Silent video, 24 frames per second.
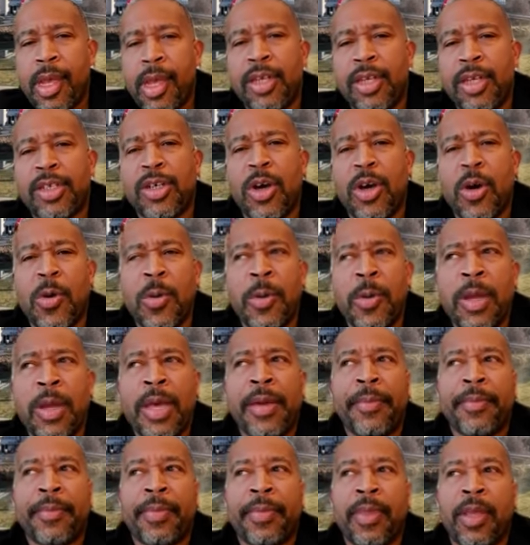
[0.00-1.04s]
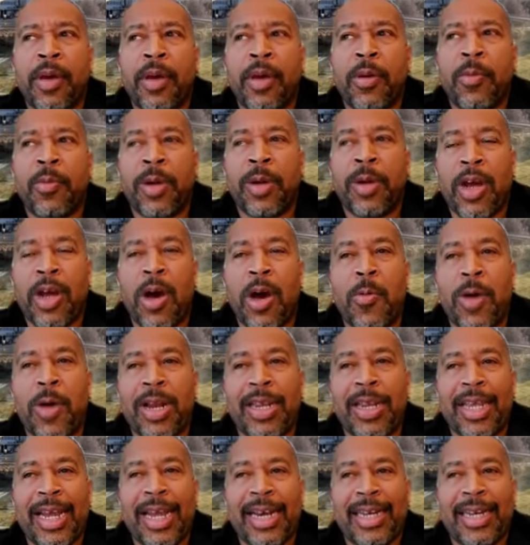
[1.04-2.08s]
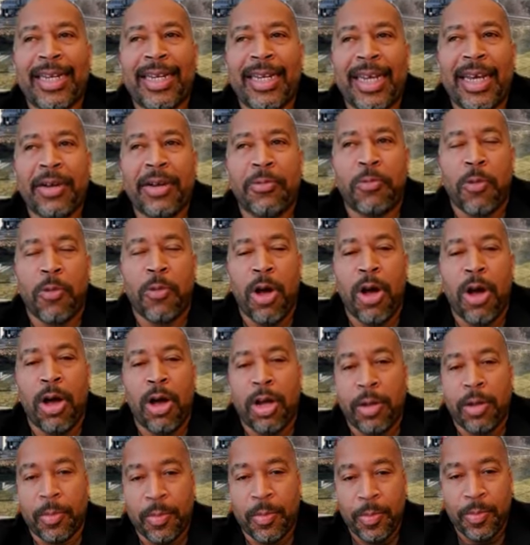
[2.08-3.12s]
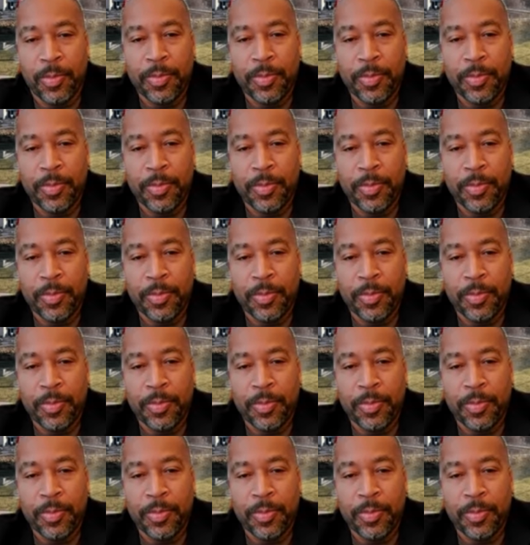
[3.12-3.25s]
So we know what they did wrong.